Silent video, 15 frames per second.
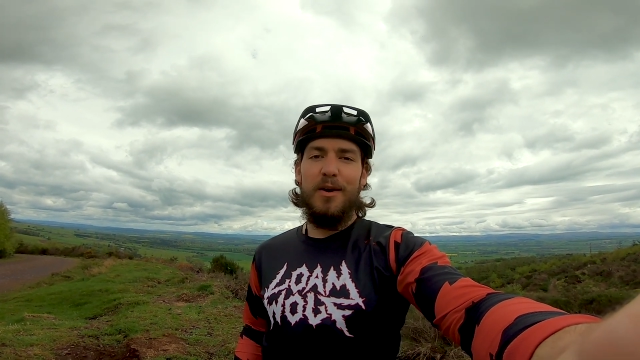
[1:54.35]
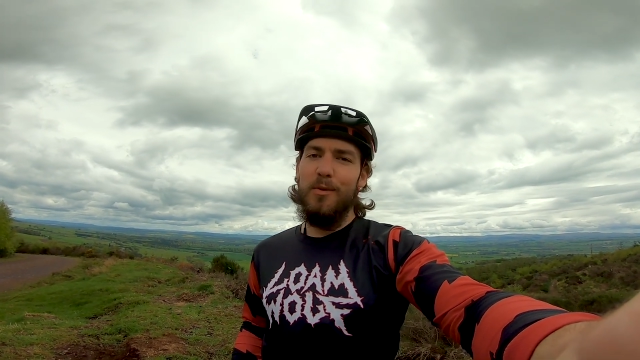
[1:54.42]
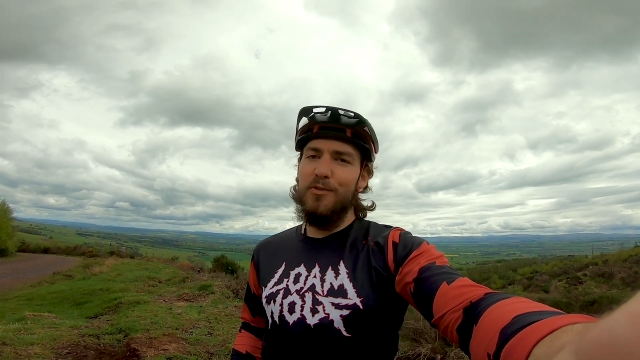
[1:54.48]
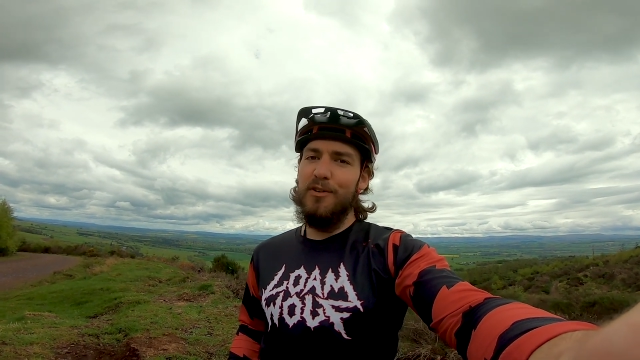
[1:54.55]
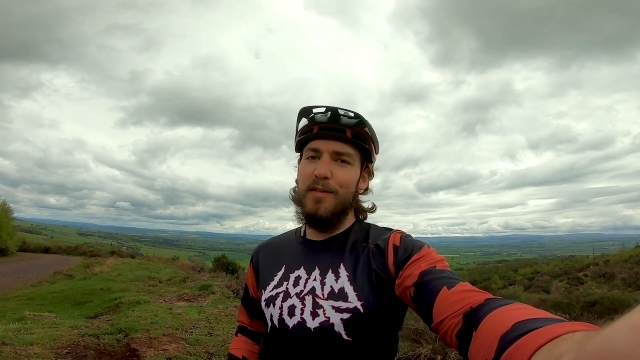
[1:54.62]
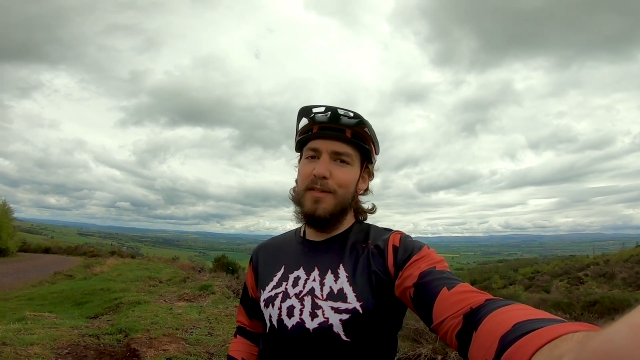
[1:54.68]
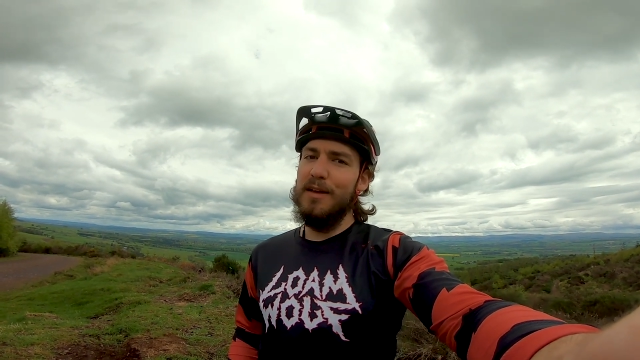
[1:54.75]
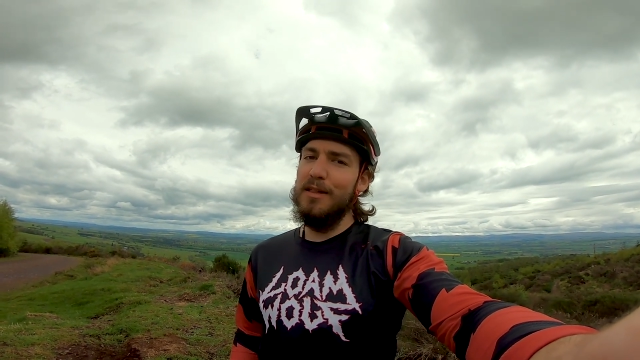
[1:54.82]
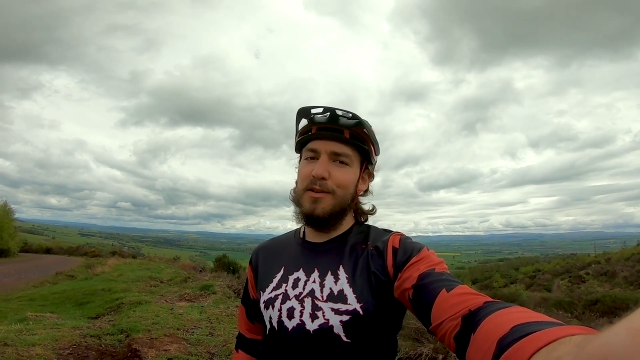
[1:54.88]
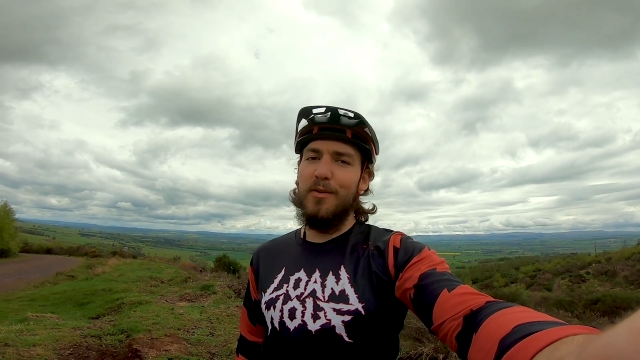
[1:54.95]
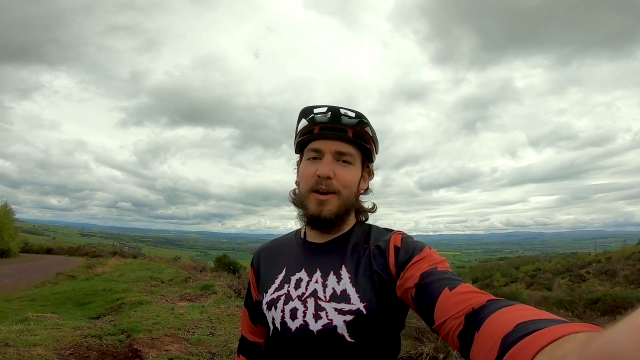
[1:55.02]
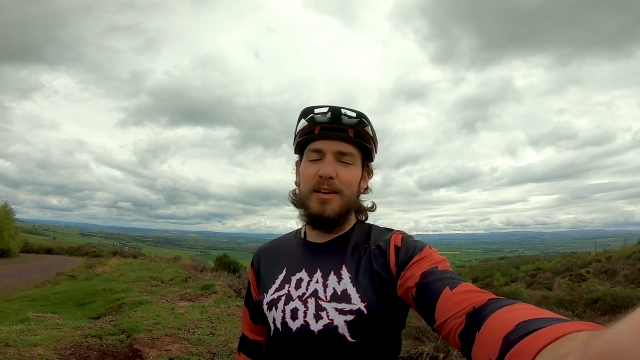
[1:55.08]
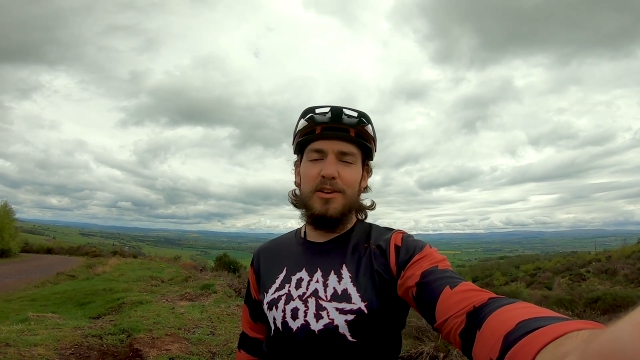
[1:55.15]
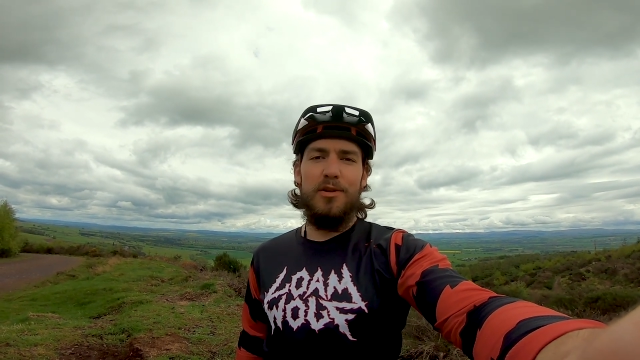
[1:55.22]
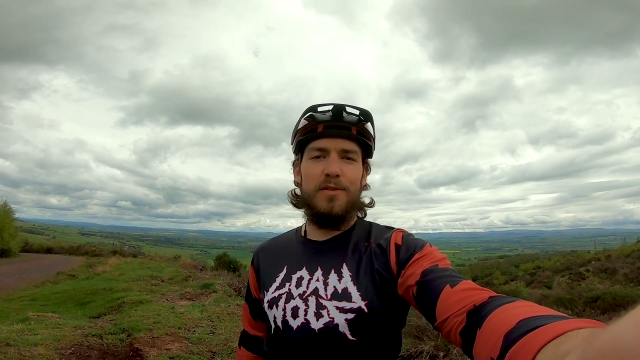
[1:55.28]
which i think is
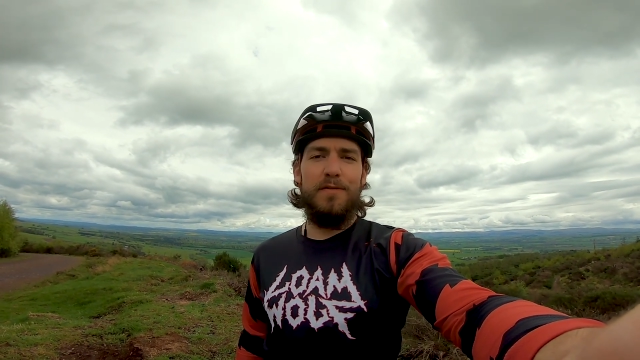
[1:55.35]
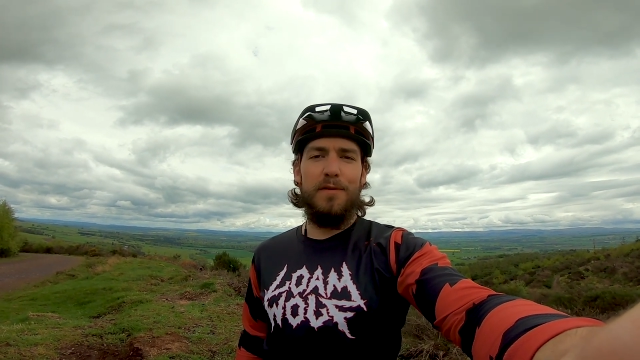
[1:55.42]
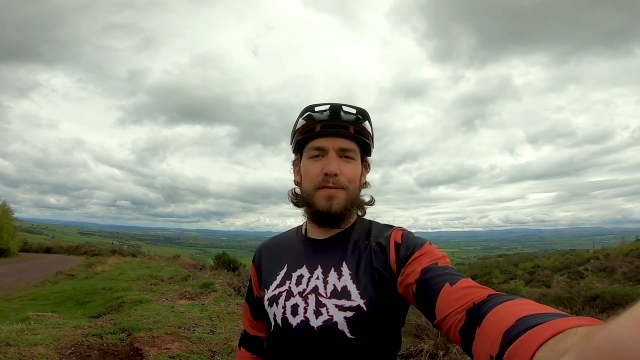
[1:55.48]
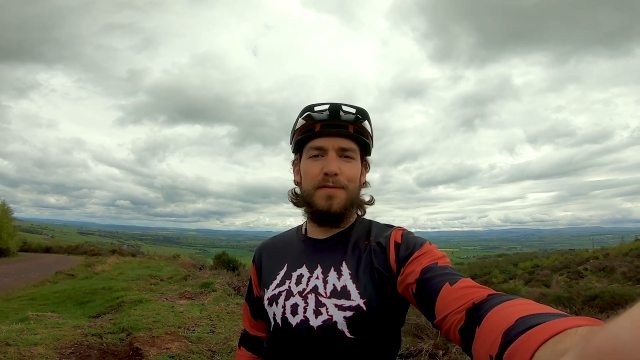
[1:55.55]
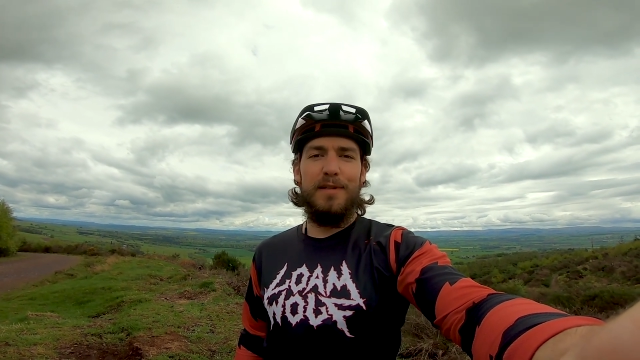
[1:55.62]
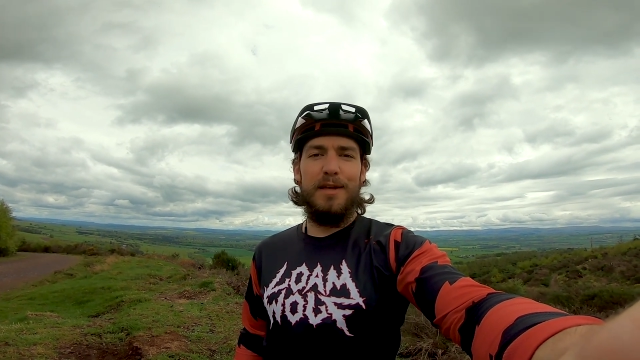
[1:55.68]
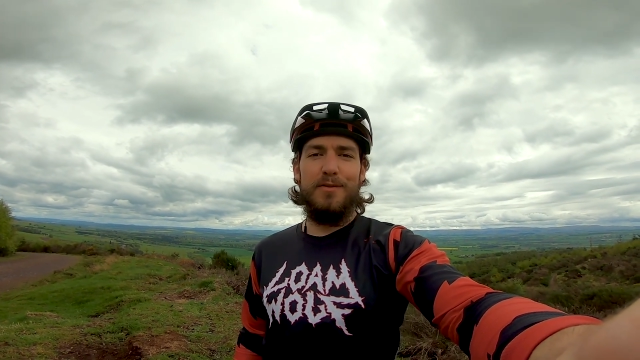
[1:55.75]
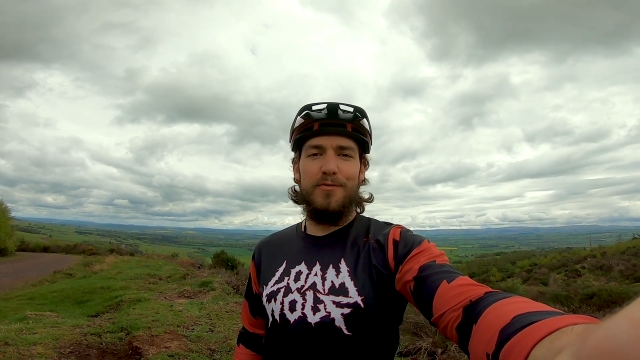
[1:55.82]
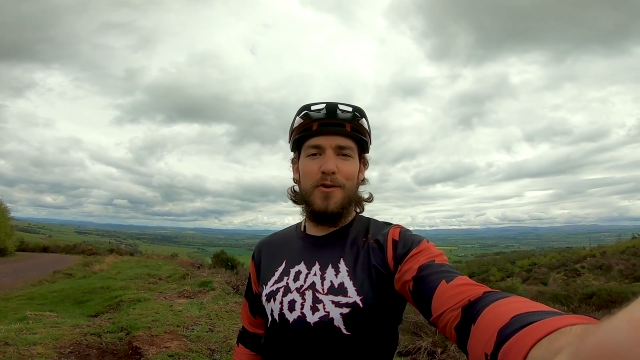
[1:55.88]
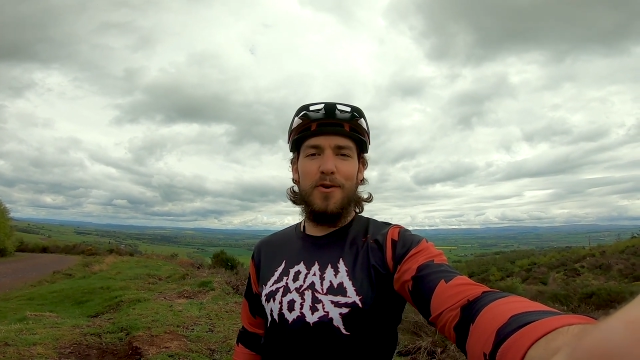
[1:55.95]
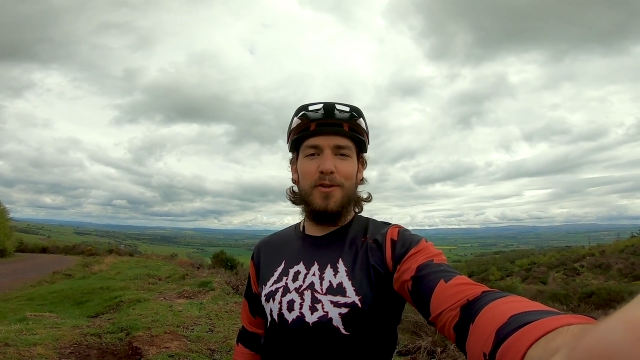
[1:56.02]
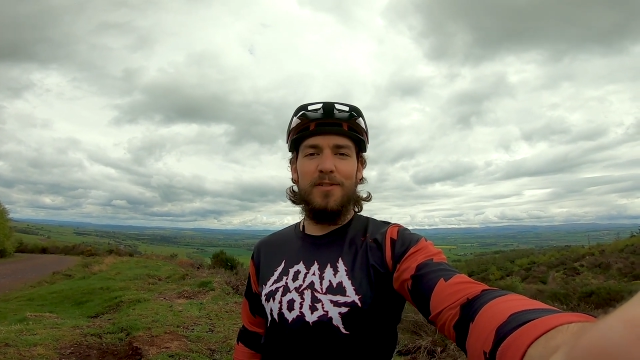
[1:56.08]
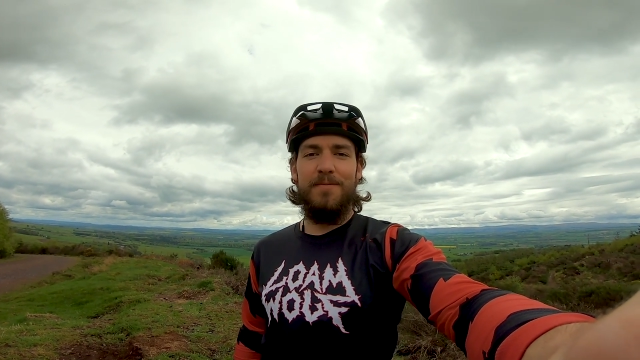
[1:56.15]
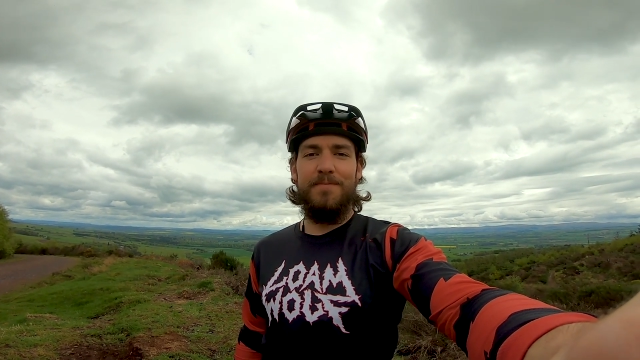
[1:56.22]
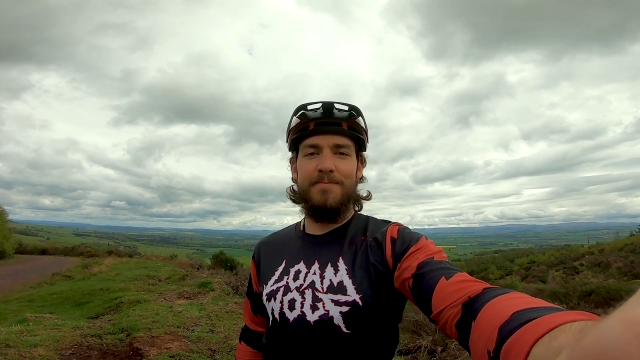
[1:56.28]
quite useful for this
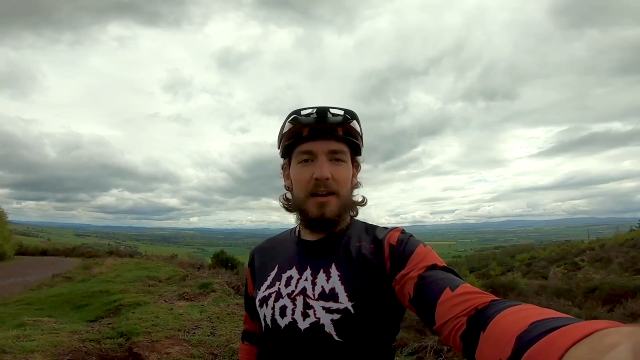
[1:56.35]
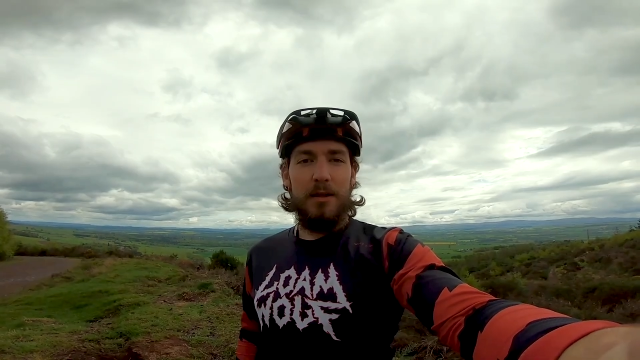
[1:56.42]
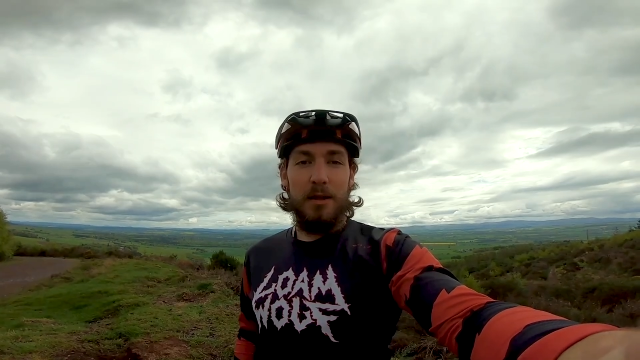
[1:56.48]
role